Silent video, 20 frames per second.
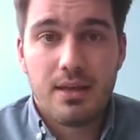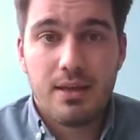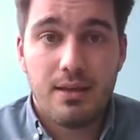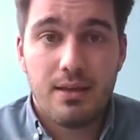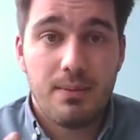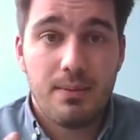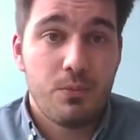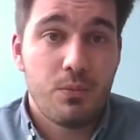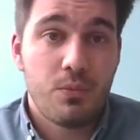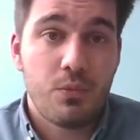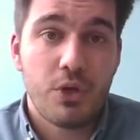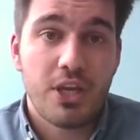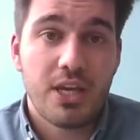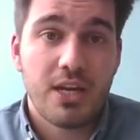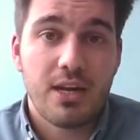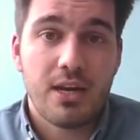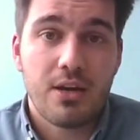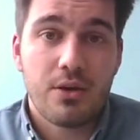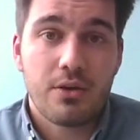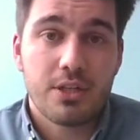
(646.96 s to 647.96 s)
We
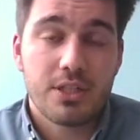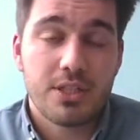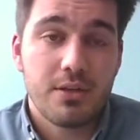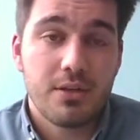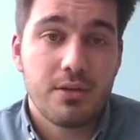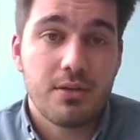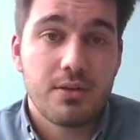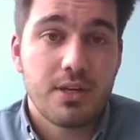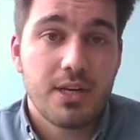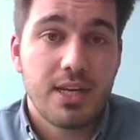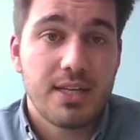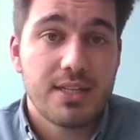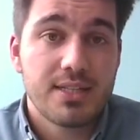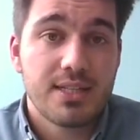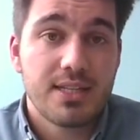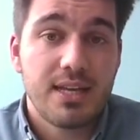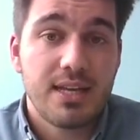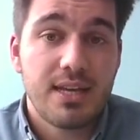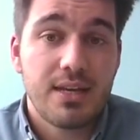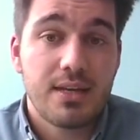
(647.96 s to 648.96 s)
can now continue to the next
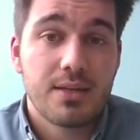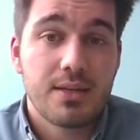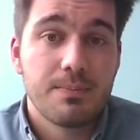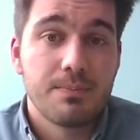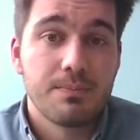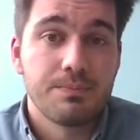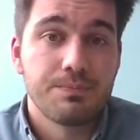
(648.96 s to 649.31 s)
slide.